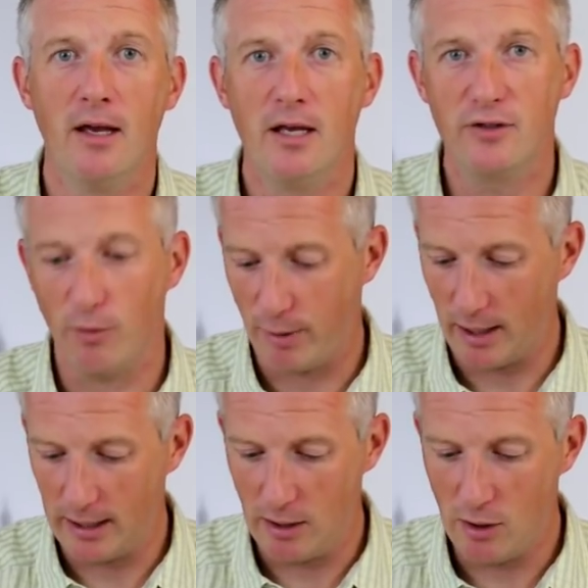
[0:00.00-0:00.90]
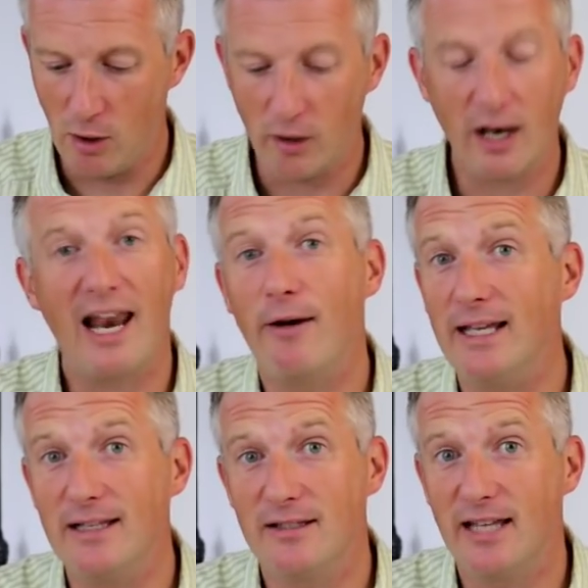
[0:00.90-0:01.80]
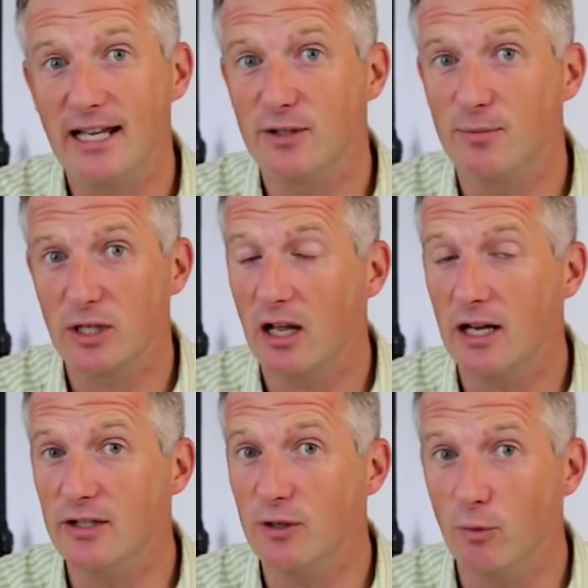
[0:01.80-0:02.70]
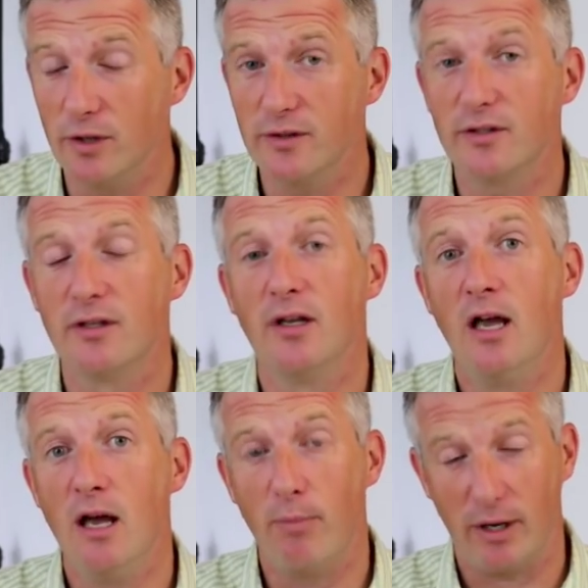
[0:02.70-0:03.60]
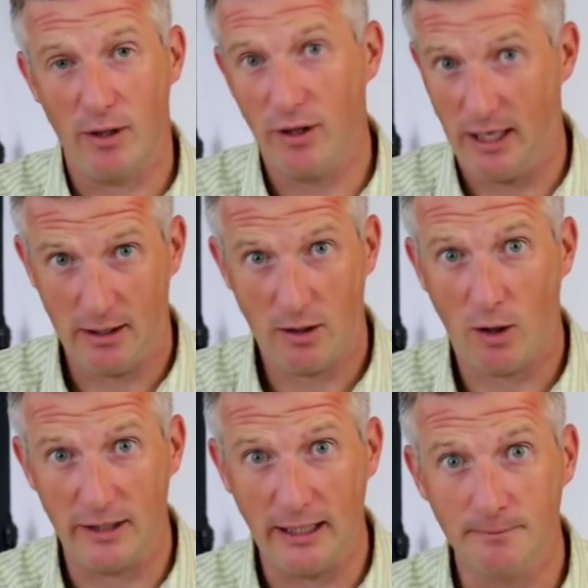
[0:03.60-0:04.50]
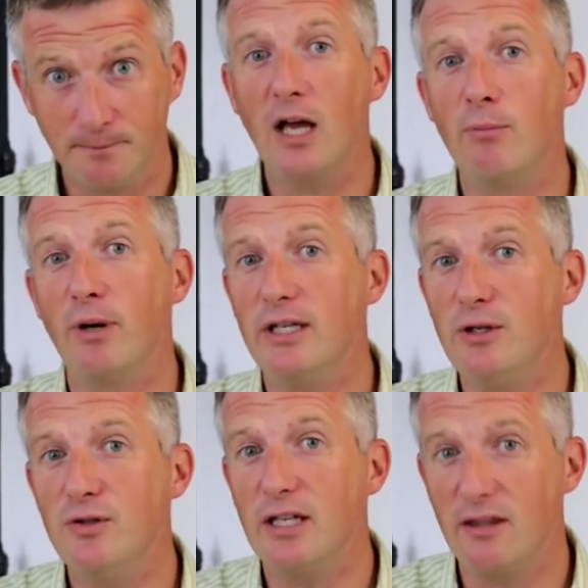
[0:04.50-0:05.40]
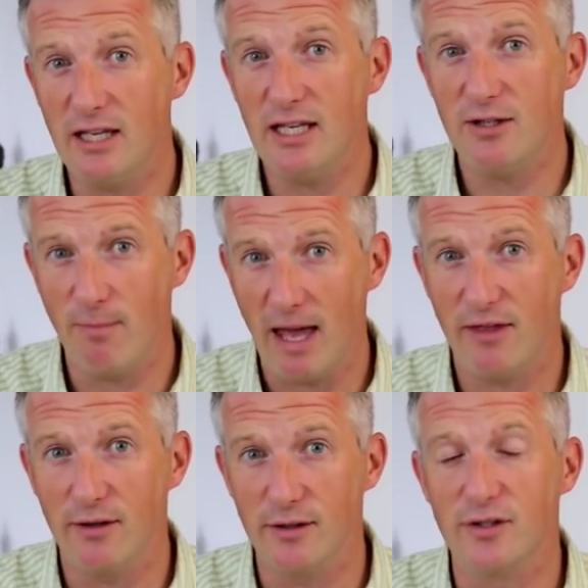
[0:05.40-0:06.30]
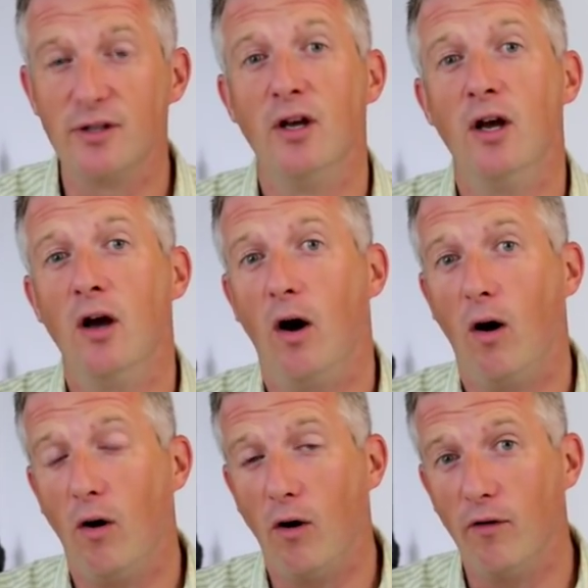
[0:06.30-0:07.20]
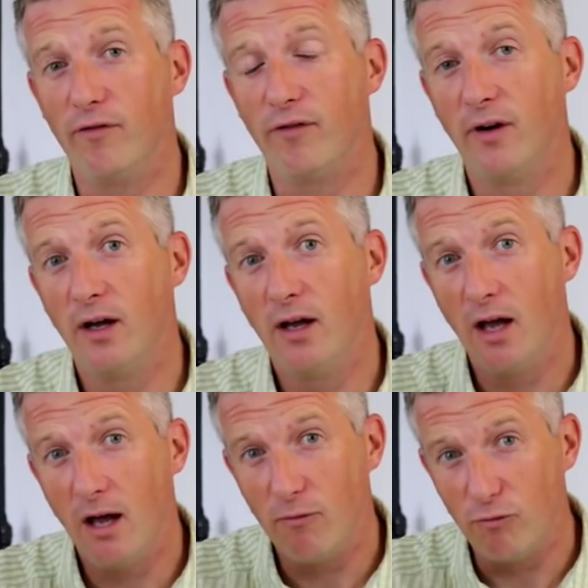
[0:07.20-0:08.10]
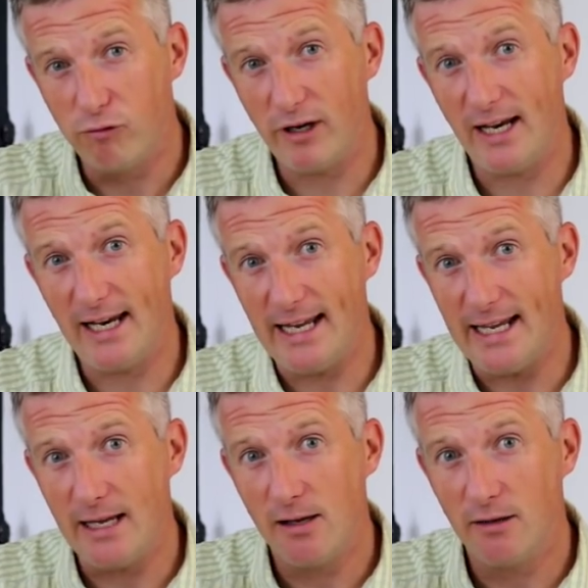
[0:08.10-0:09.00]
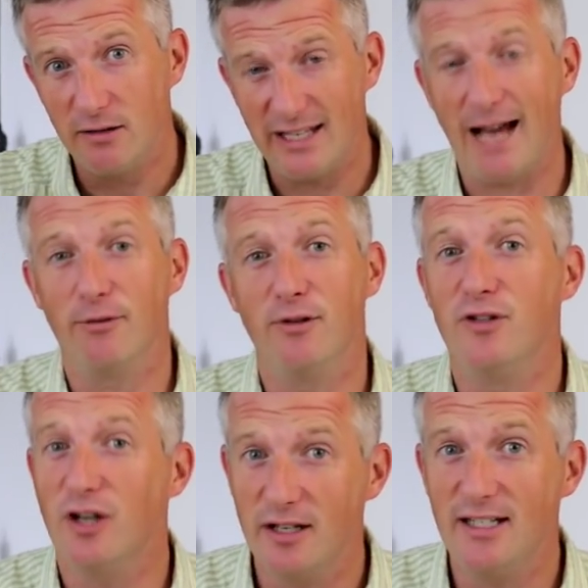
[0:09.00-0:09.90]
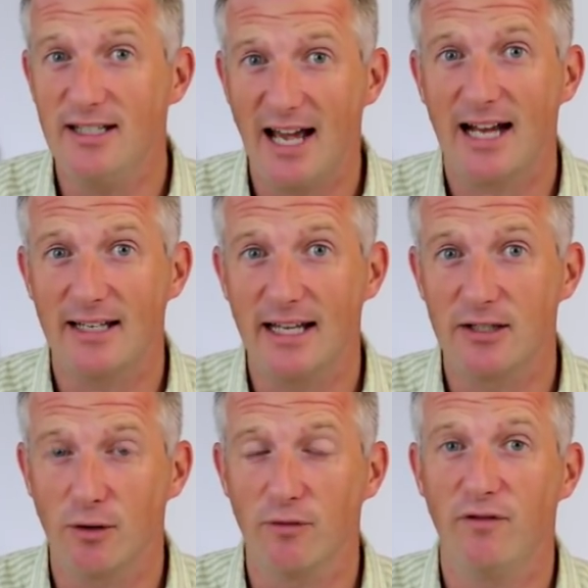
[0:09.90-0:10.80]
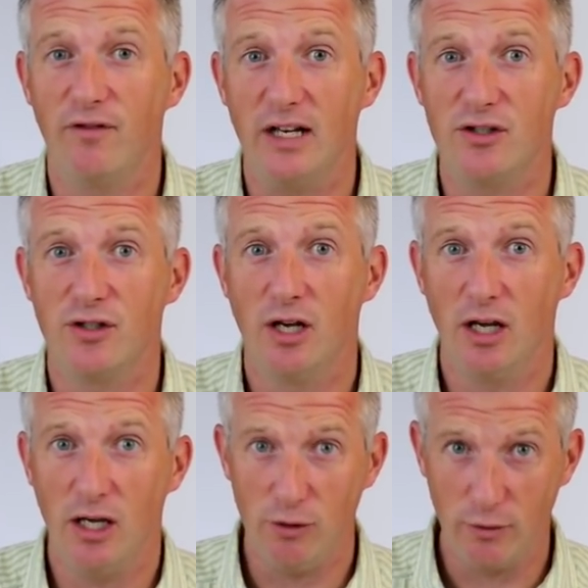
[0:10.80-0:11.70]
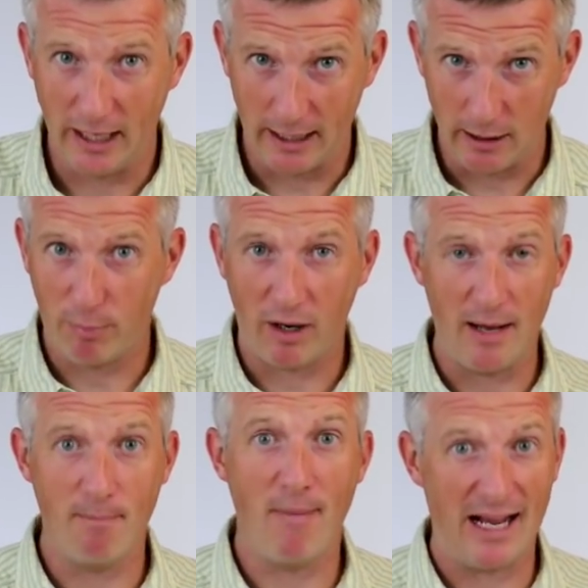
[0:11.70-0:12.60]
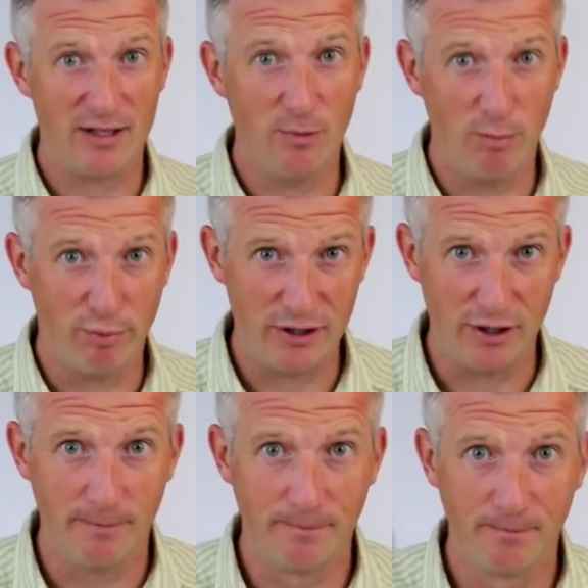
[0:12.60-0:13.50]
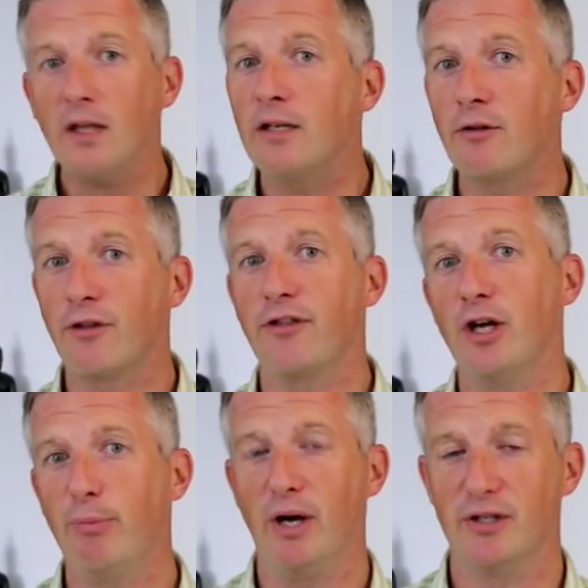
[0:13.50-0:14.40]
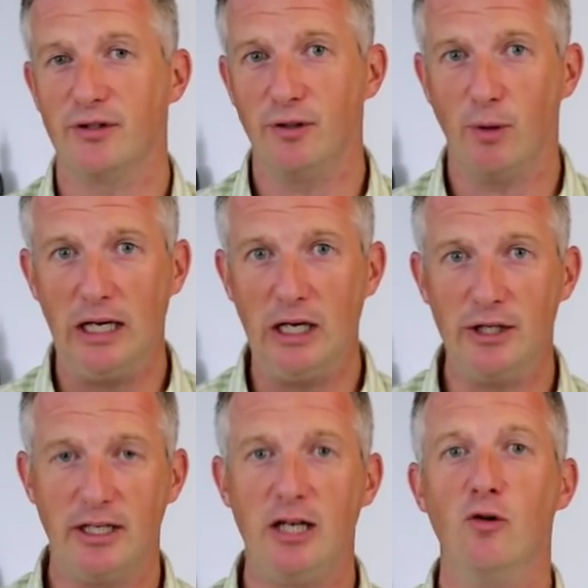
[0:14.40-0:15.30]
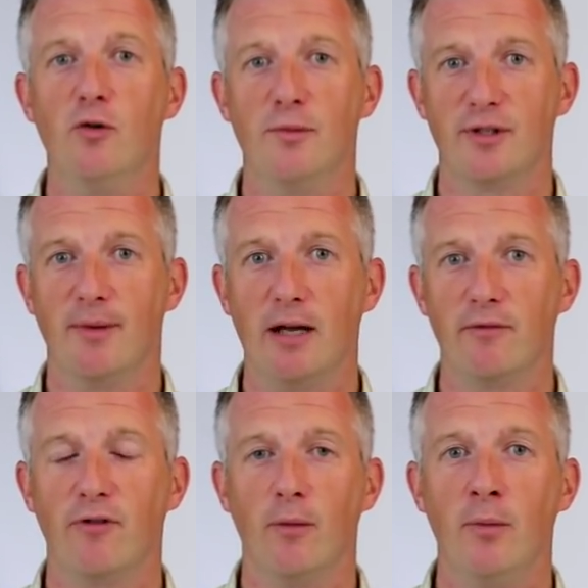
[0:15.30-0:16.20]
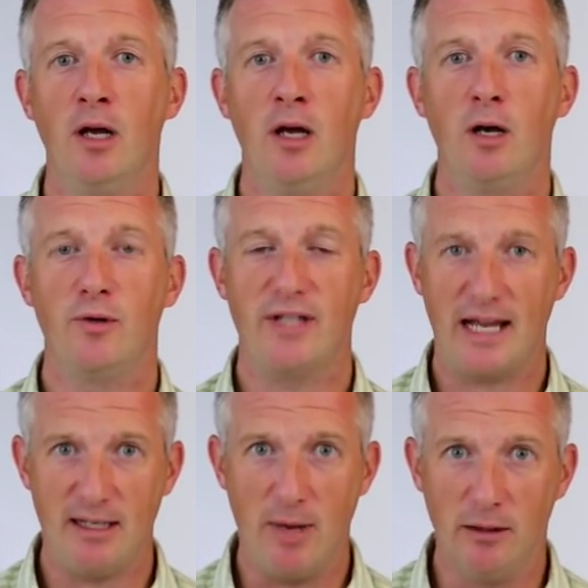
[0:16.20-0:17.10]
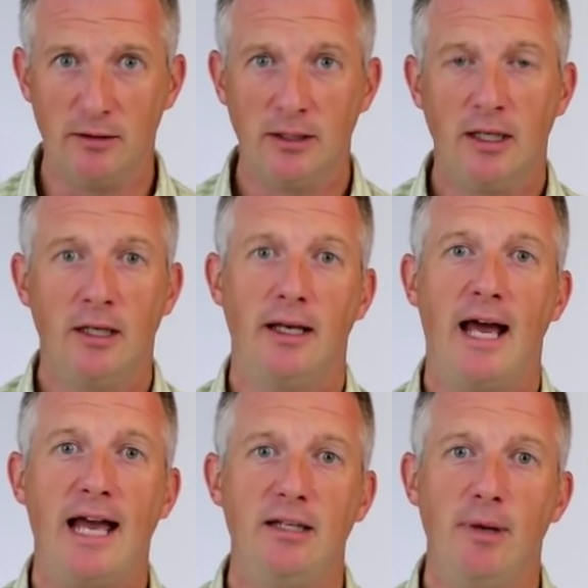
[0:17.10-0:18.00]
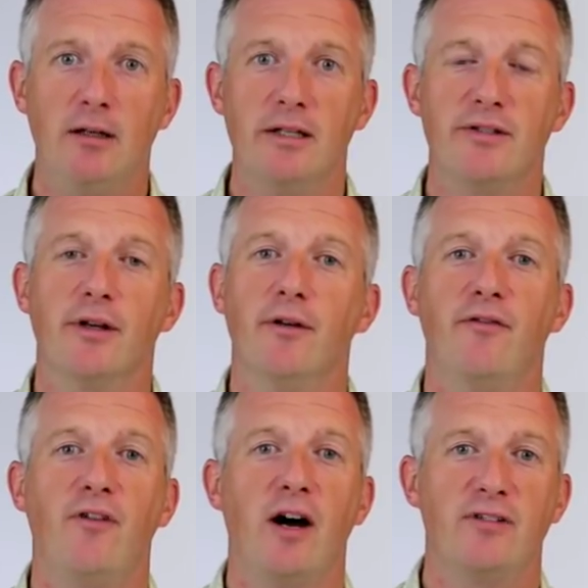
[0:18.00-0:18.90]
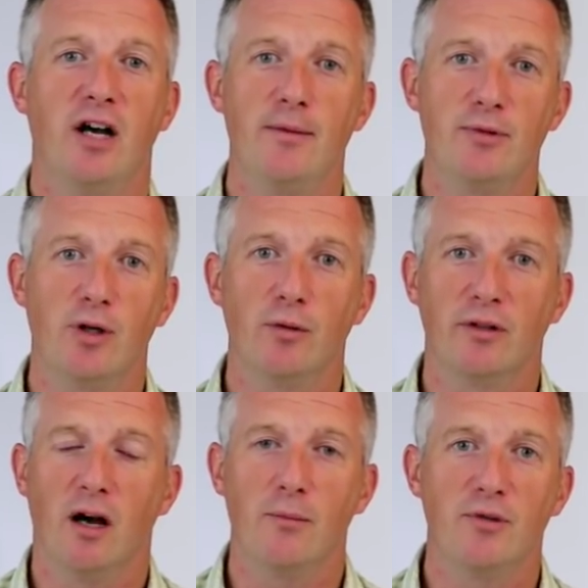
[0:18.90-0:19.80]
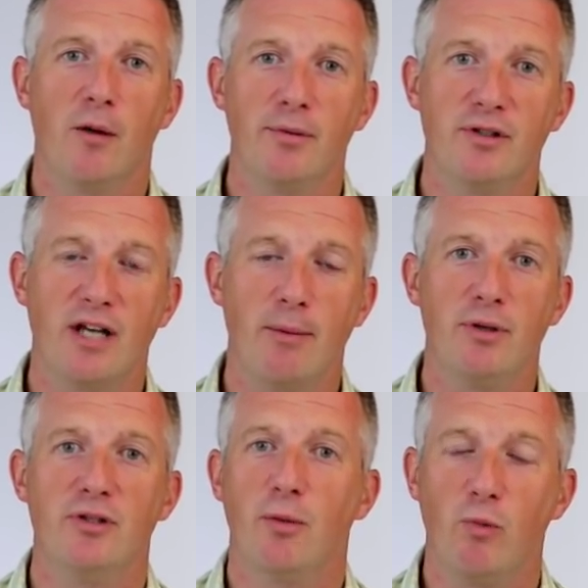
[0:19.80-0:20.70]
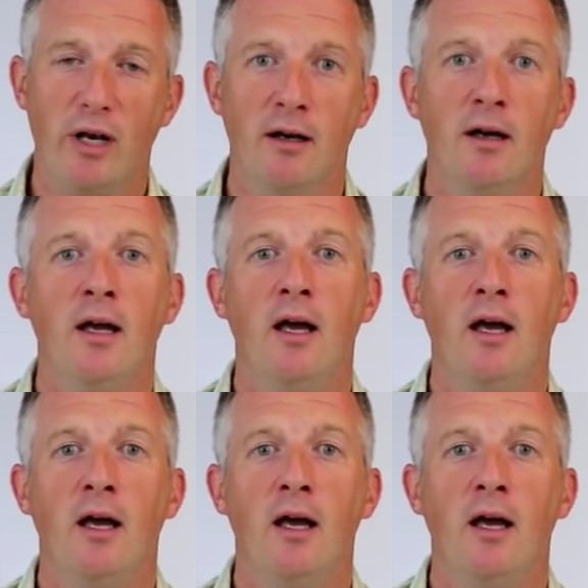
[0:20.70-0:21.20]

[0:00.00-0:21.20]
So by not allowing it to take as line as it wants, by hooking and holding, and by using these methods of really down and dirty tactics on fish, you can apply maximum pressure. Now the third person who I learned an enormous amount from was Andy Mill. Now Andy Mill is a 5 times Gold Cup Tarpon Championship winner.